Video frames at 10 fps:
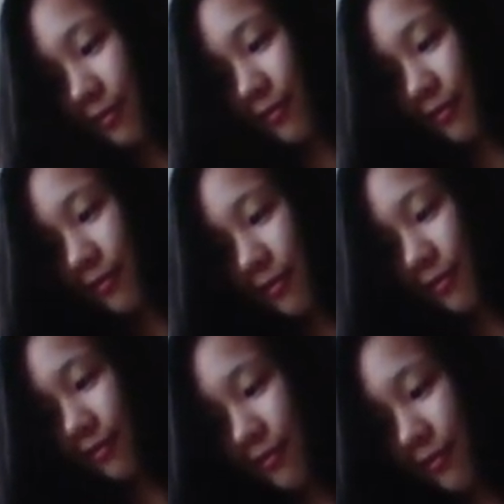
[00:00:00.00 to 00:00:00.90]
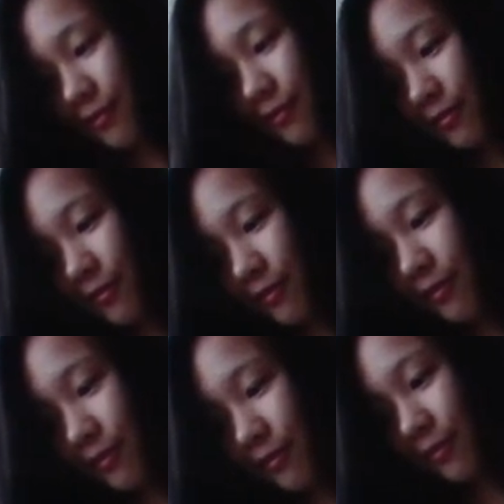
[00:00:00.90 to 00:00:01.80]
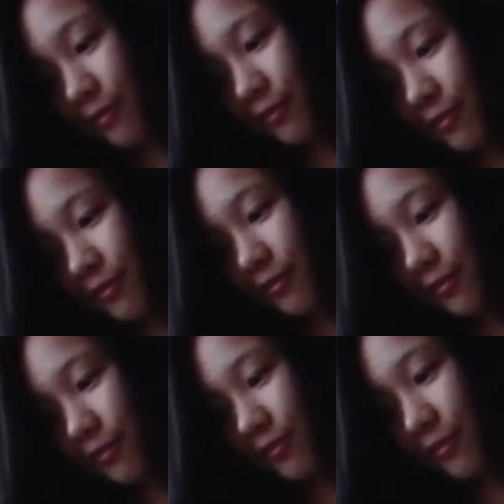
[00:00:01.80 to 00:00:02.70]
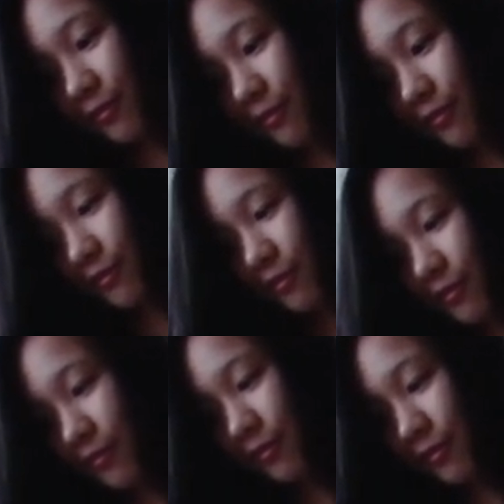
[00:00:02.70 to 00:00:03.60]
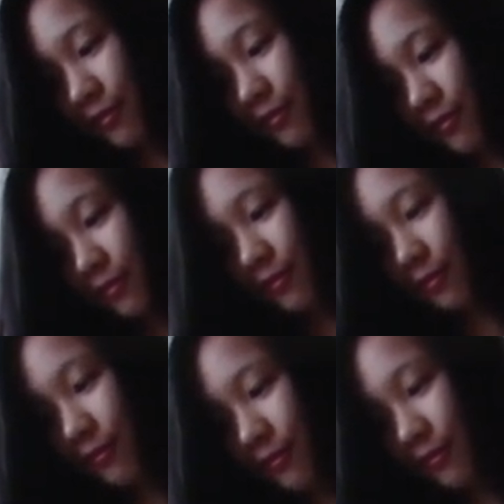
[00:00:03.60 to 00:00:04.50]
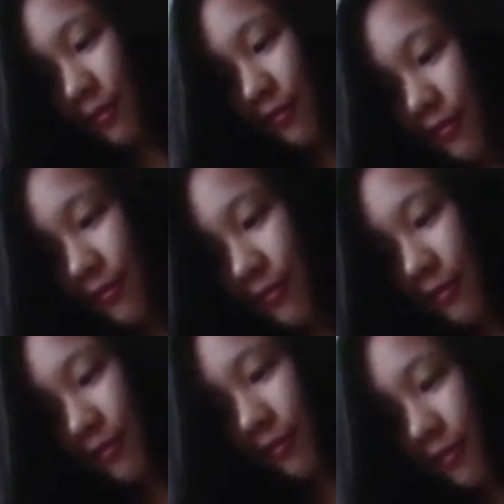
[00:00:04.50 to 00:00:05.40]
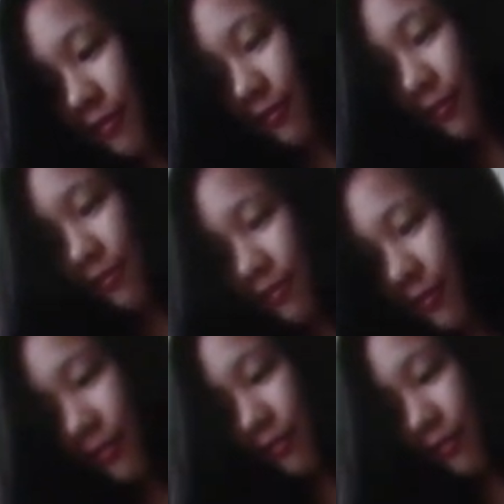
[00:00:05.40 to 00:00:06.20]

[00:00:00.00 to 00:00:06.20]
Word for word: like a flowy cropped top with long sleeves, very snuggly, very cozy.